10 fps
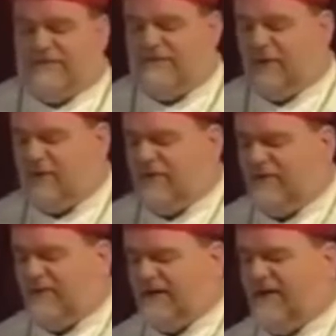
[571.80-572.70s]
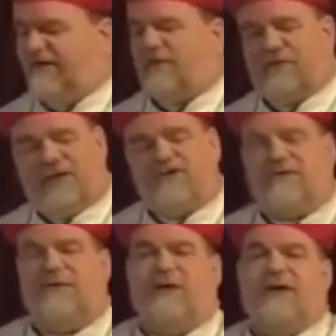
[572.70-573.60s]
form of the
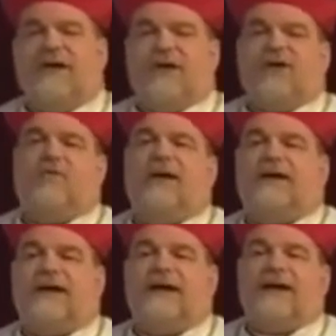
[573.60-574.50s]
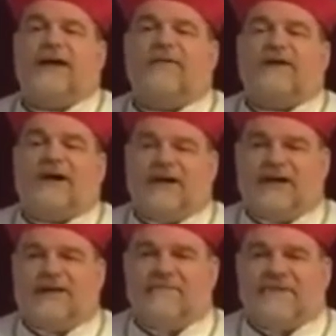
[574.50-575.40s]
consecration correctly and
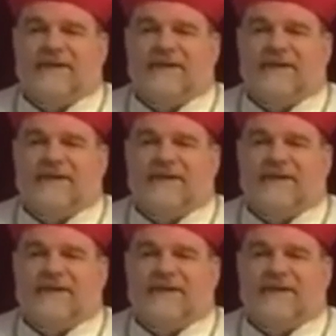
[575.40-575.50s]
validly.